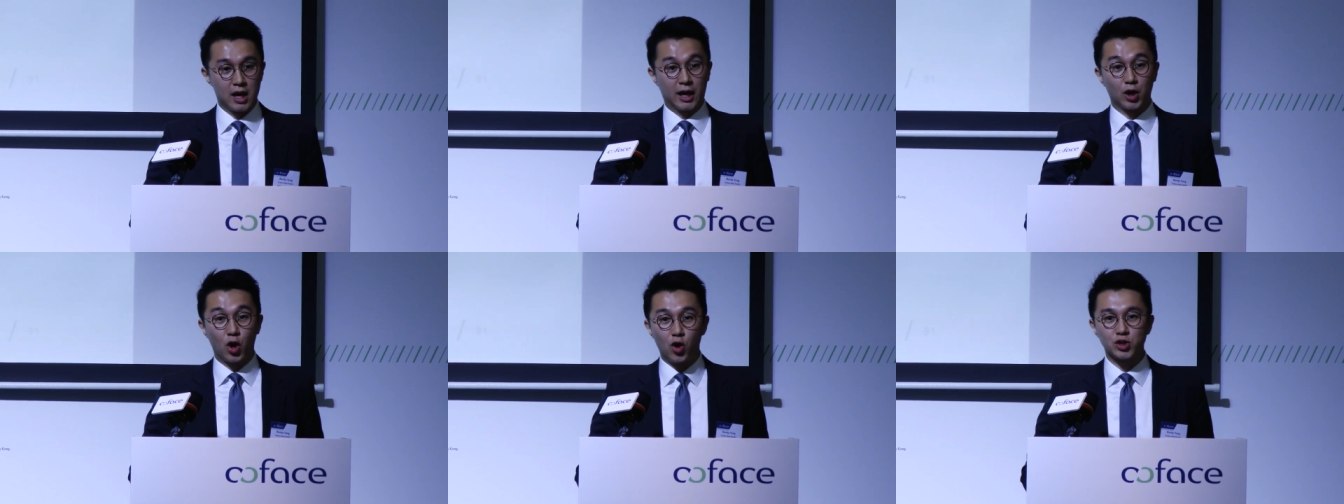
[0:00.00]

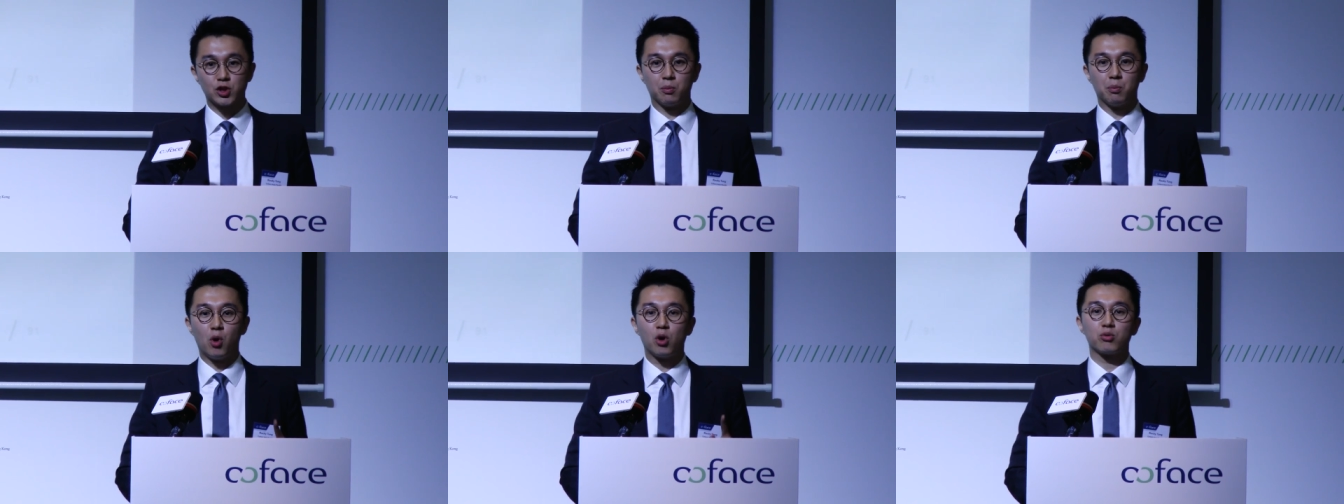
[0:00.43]
And
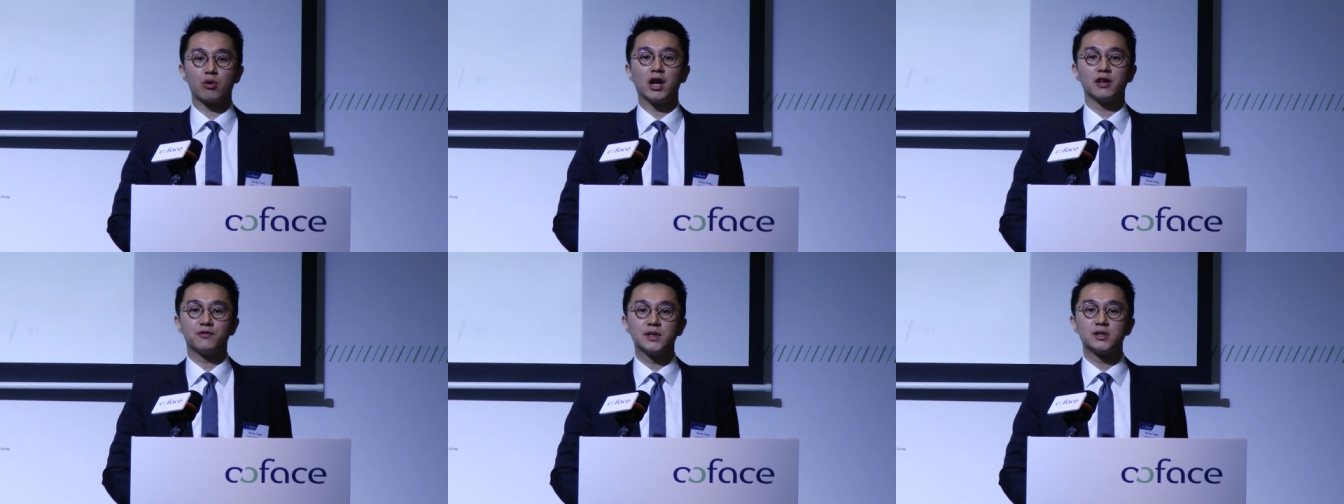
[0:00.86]
also, more
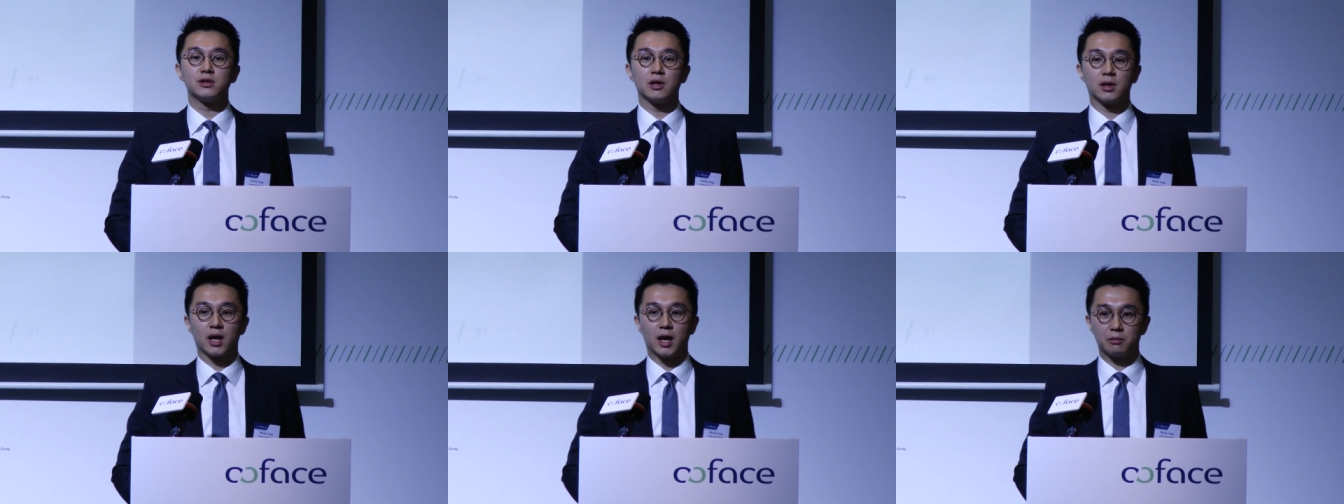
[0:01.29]
relevant to
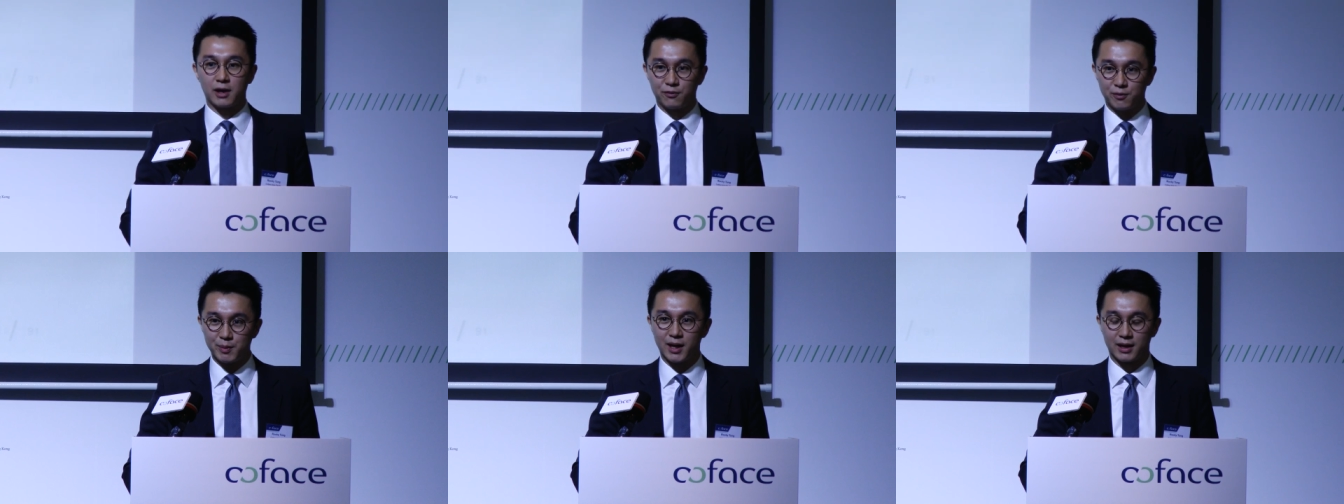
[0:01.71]
the
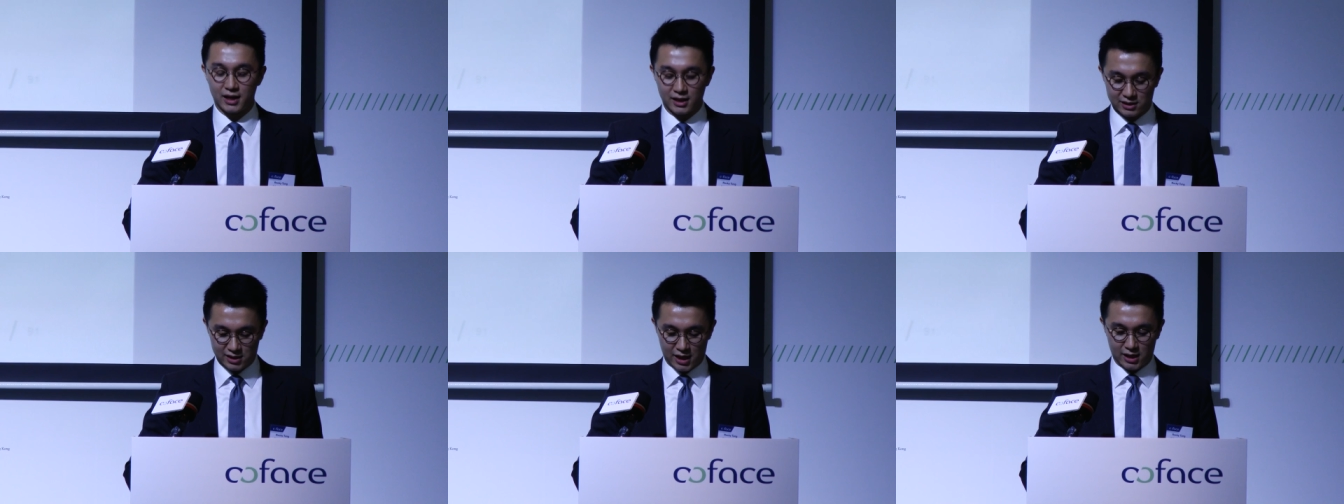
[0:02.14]
government
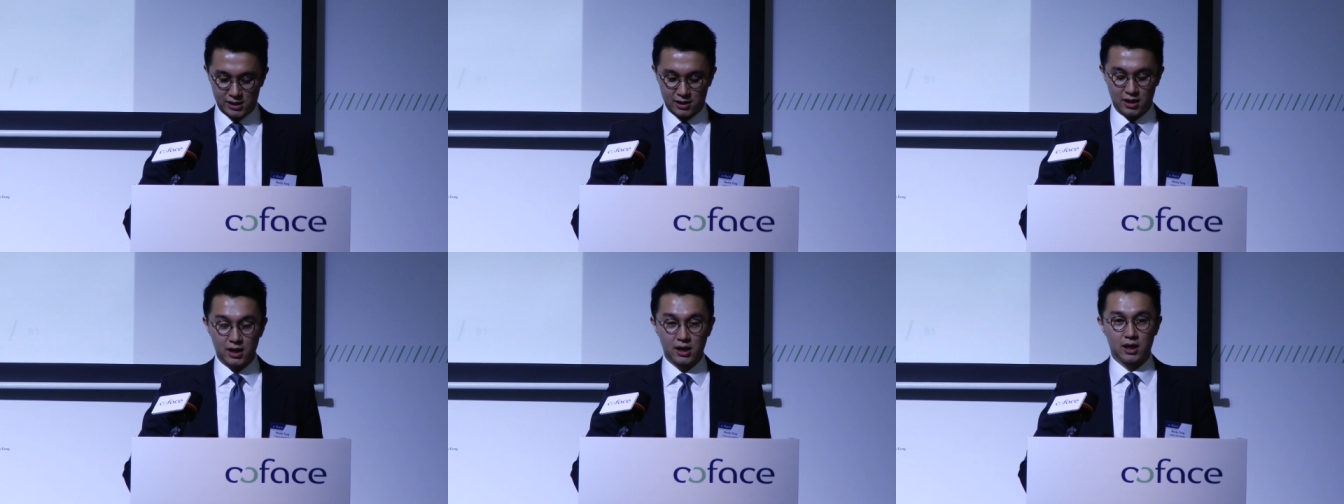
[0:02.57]
is
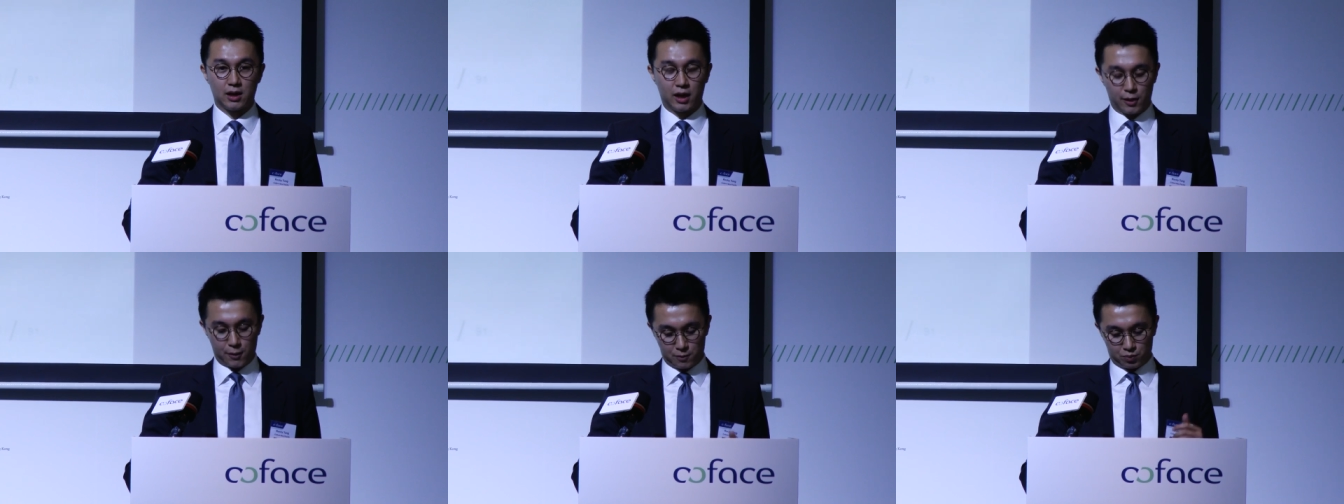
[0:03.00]
that
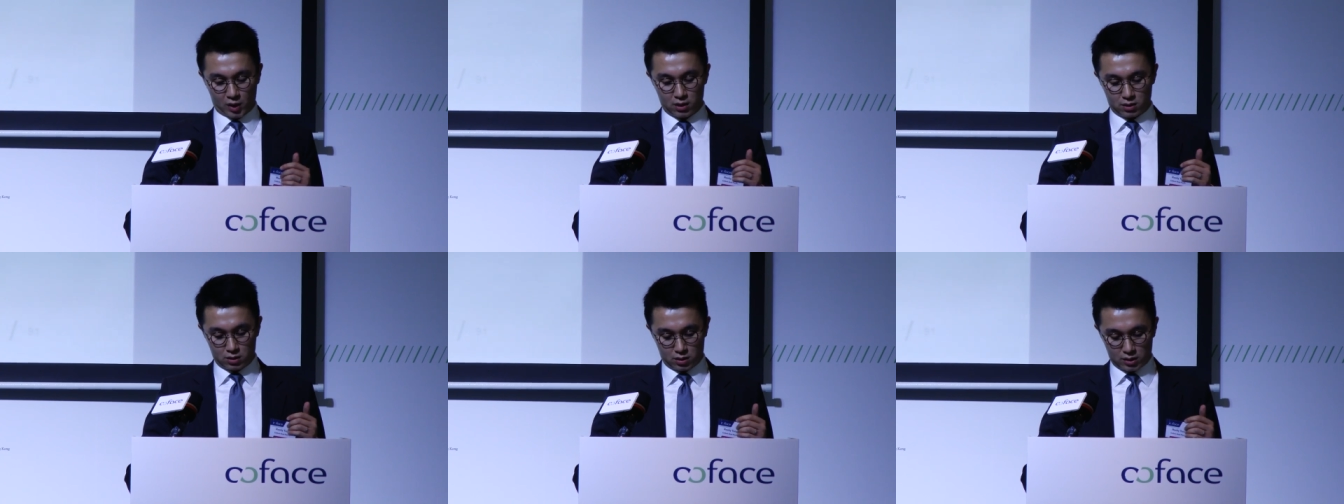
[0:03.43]
um,
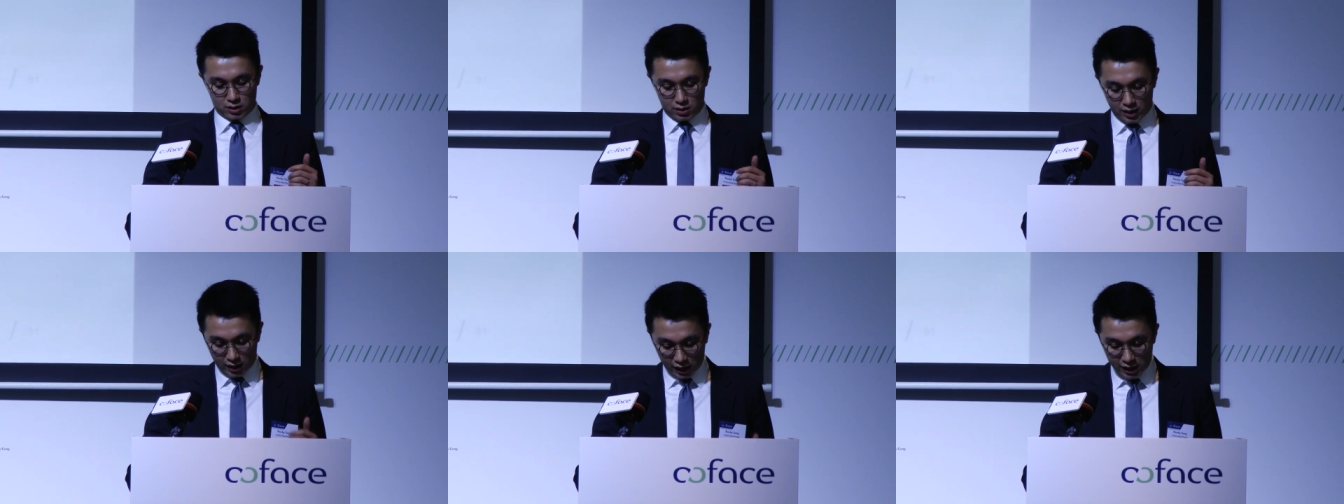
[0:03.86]

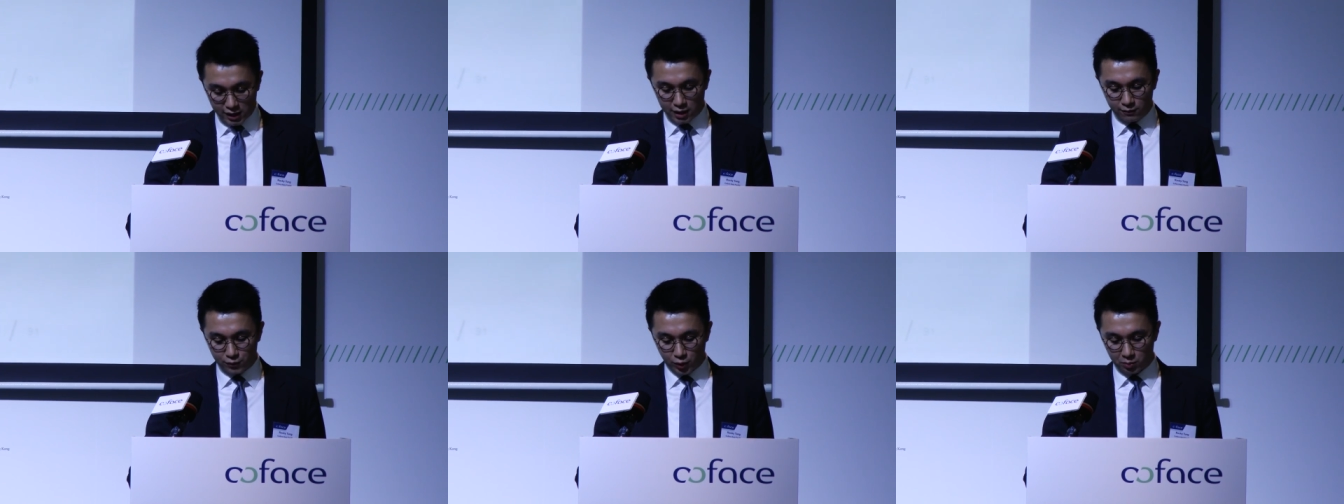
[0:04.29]

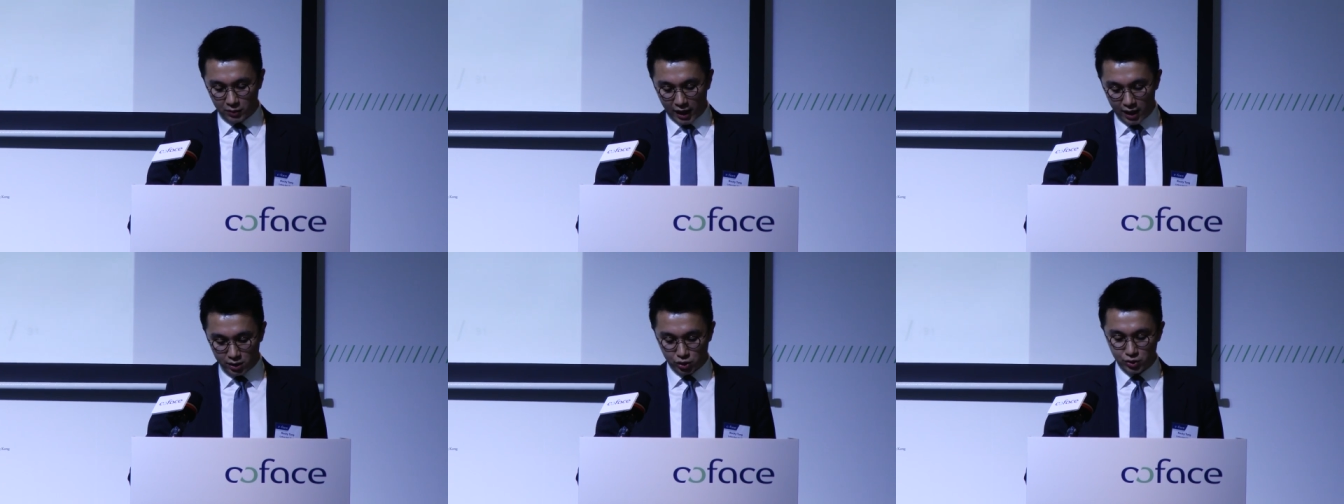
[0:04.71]
income from
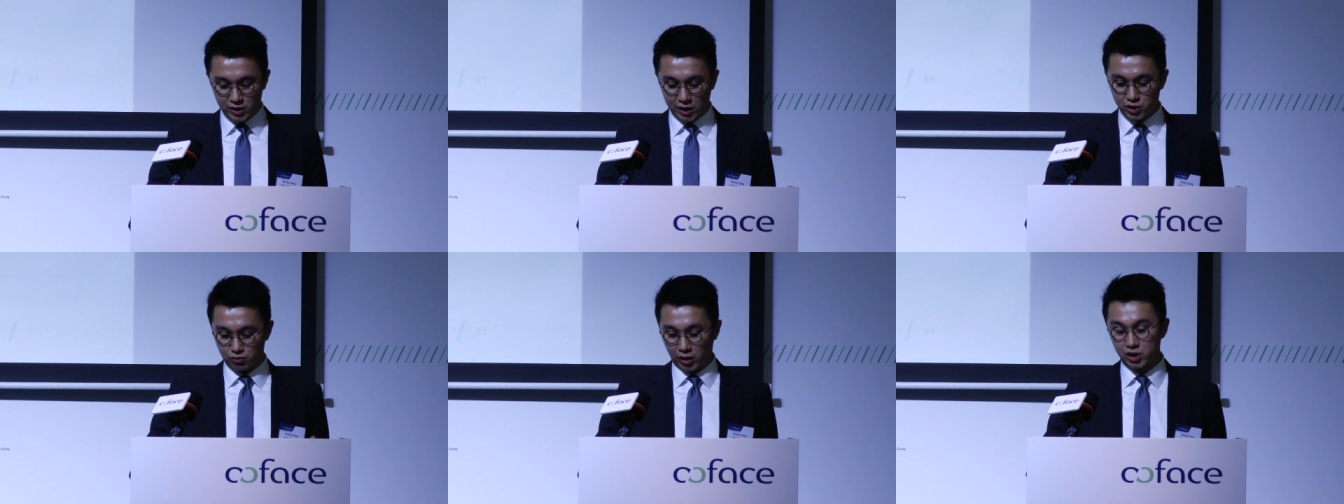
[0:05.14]
land
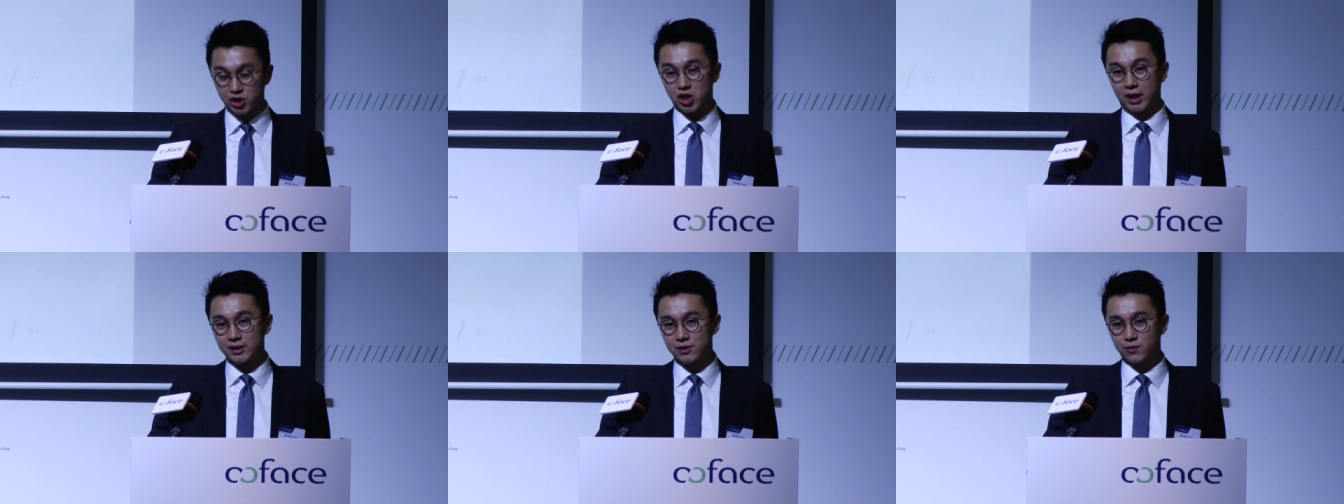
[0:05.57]
usage right
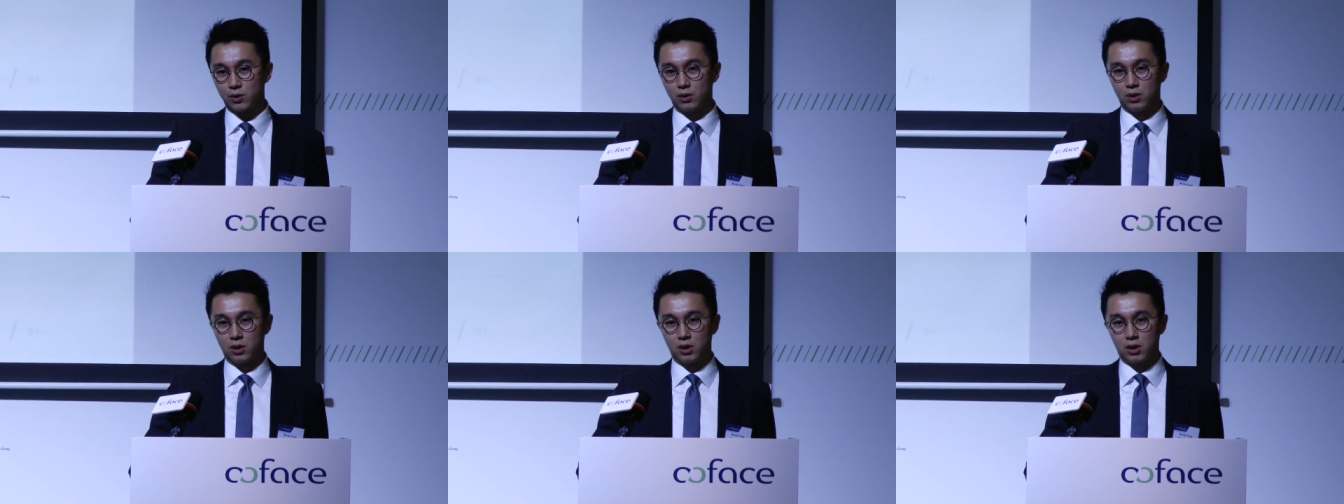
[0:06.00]
transfer